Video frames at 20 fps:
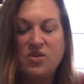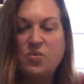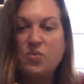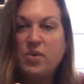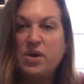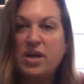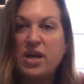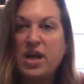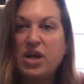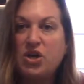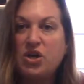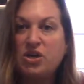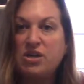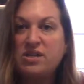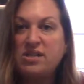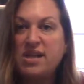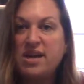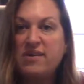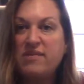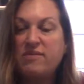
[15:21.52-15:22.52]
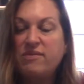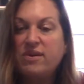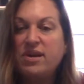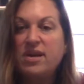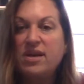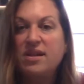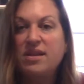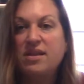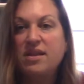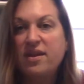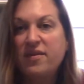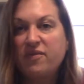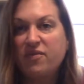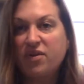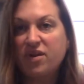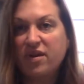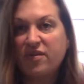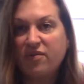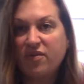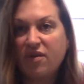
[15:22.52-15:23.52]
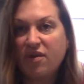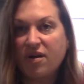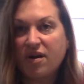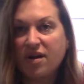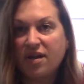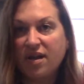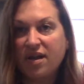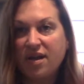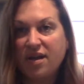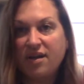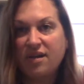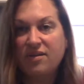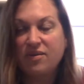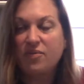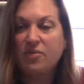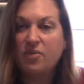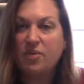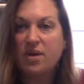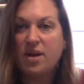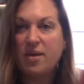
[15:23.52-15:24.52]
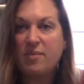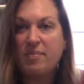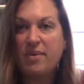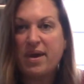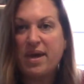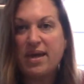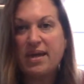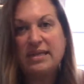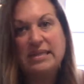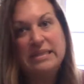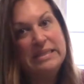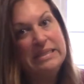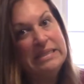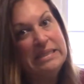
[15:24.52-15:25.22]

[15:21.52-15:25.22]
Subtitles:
When I cook savory, never enough garlic. When I bake,